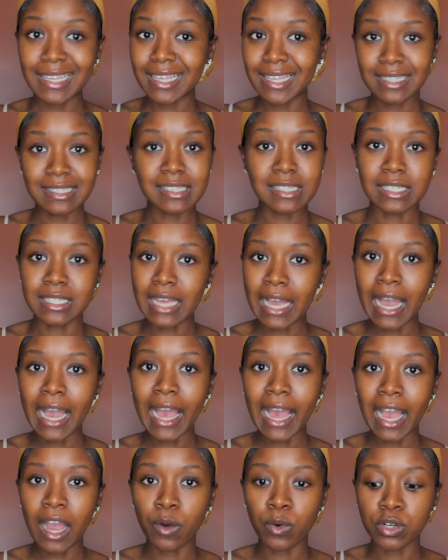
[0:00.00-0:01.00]
it's not
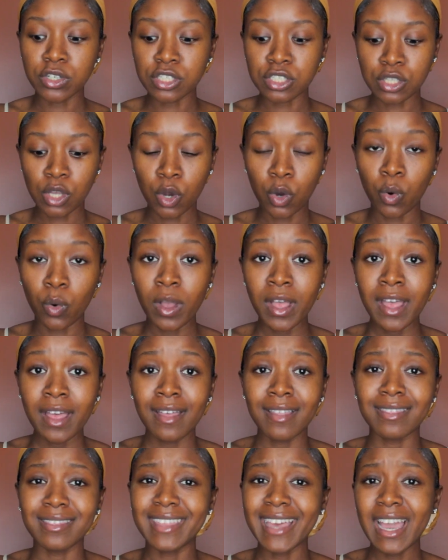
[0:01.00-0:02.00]
ours. So
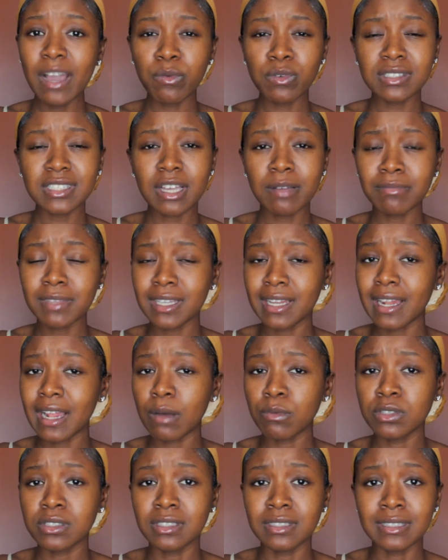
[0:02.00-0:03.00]
that was something
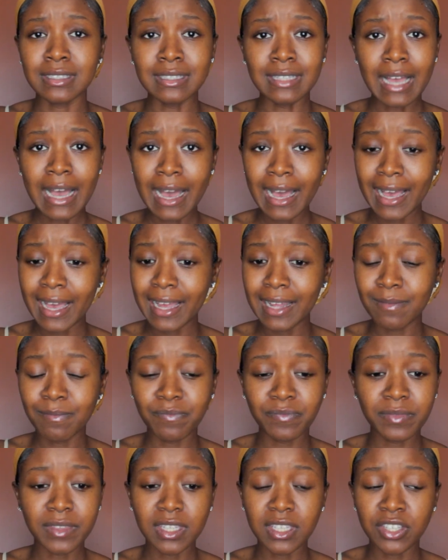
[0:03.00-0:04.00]
that I was not
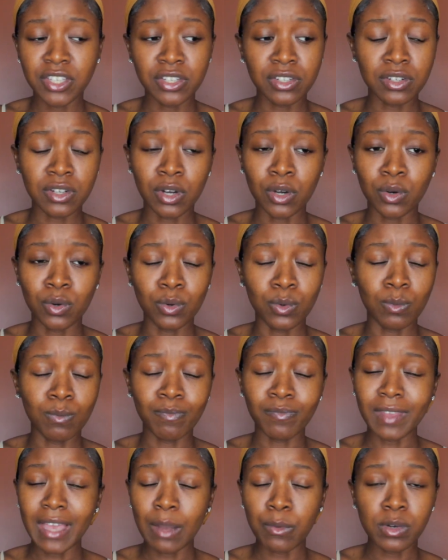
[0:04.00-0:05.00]
you
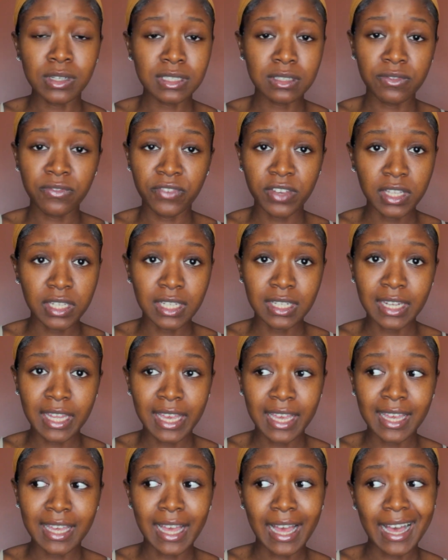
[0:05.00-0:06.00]
know i wasn't feeling
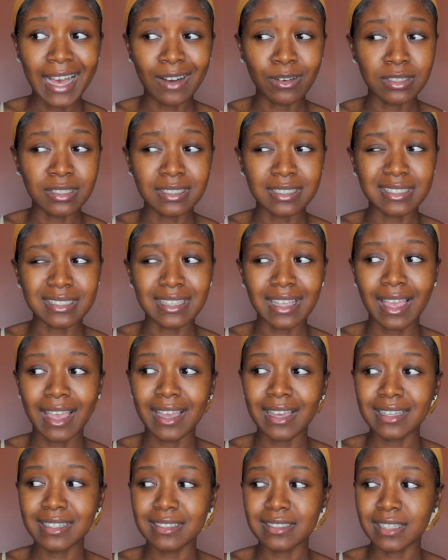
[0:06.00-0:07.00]
that i was just
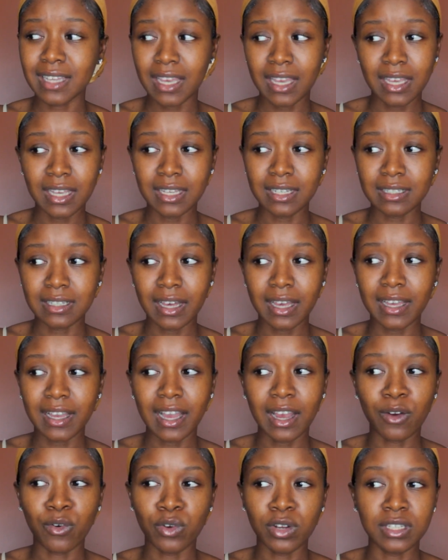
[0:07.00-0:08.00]
like dang like
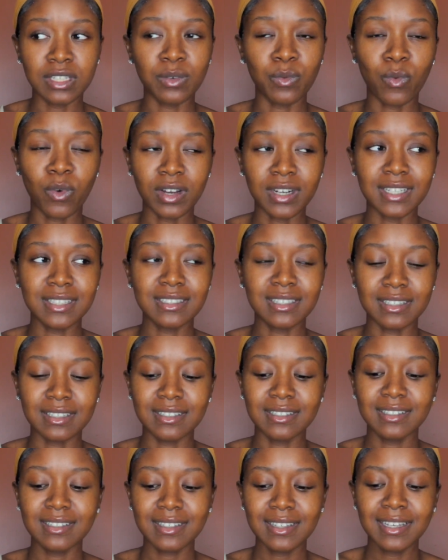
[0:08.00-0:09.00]
i really wanted
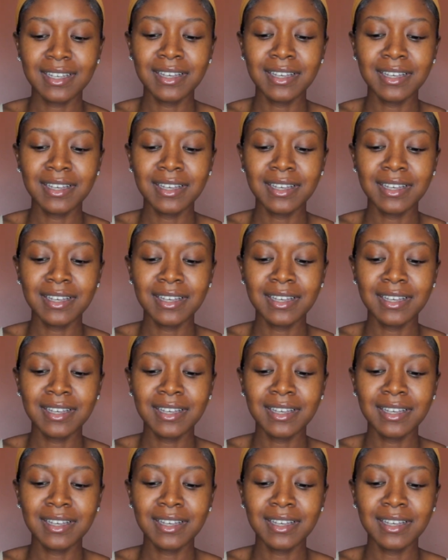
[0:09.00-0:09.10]
to